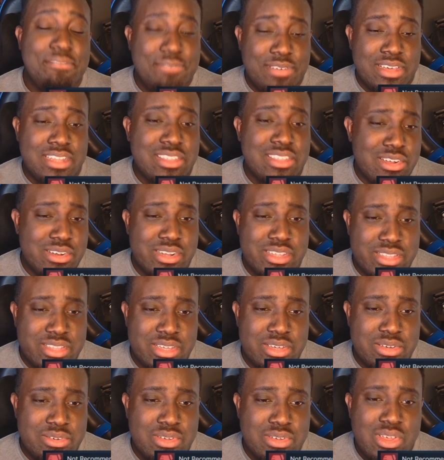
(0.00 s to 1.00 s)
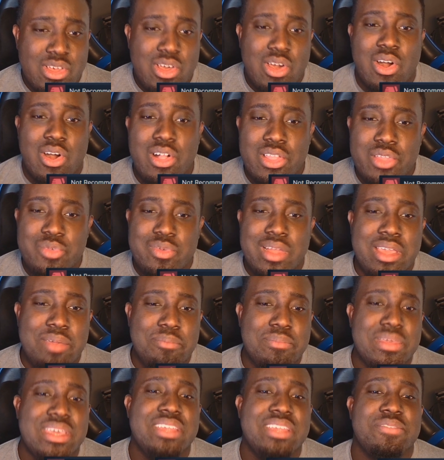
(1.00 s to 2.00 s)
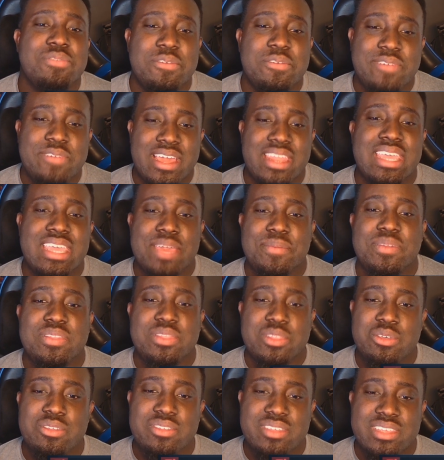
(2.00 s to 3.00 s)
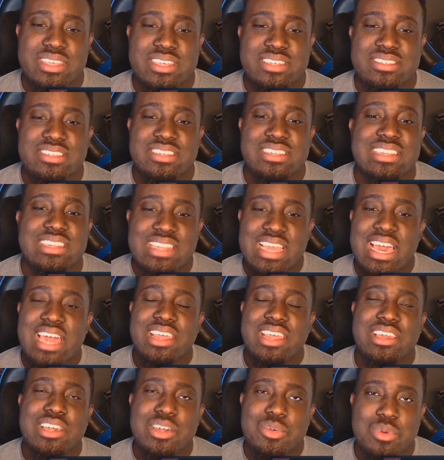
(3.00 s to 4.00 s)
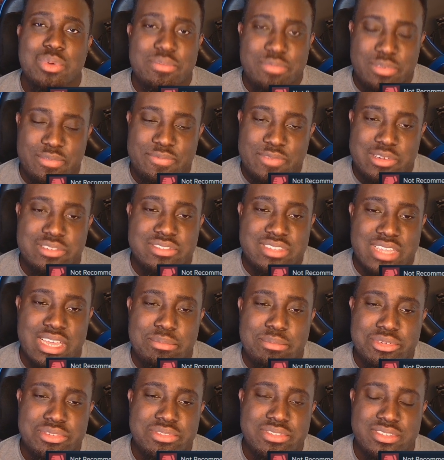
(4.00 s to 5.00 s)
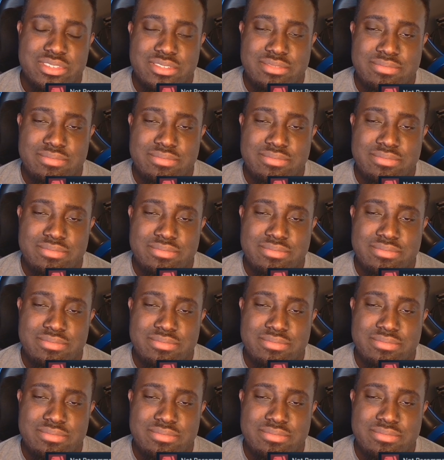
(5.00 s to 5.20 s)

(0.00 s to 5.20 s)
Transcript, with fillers: fun learning though. Only recommend for fighting game enthusiasts, not a good one for first timers.